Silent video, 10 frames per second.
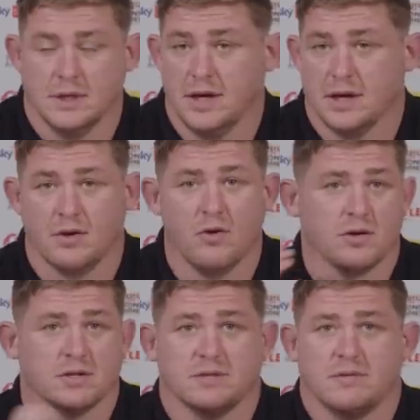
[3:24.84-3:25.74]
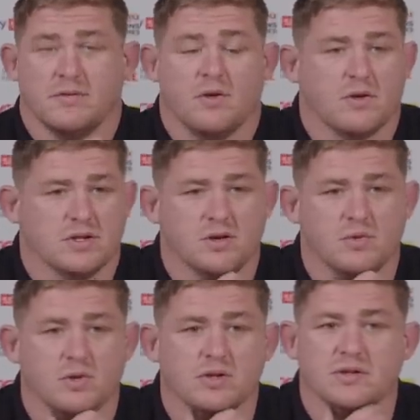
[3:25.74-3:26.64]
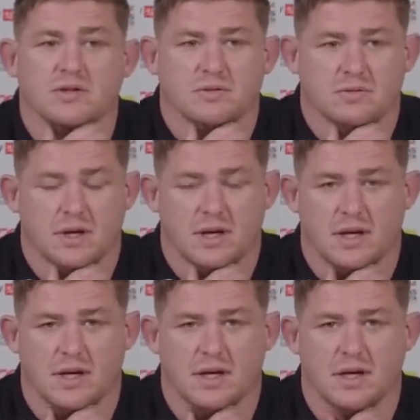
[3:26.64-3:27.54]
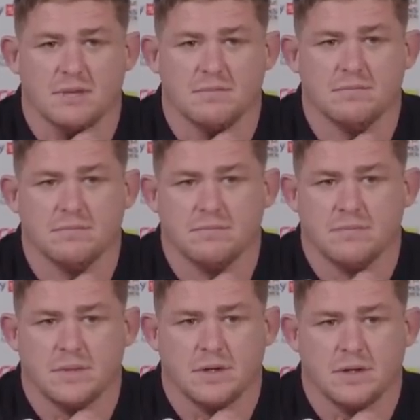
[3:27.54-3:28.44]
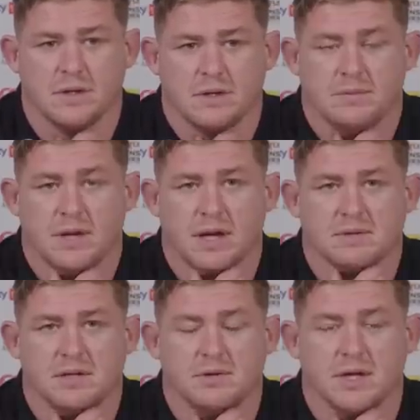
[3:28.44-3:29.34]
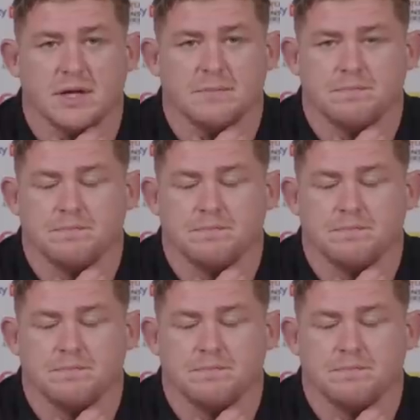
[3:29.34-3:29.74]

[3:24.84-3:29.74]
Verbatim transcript: Yeah, of course, of course. Who wouldn't? Um, be absolutely yeah.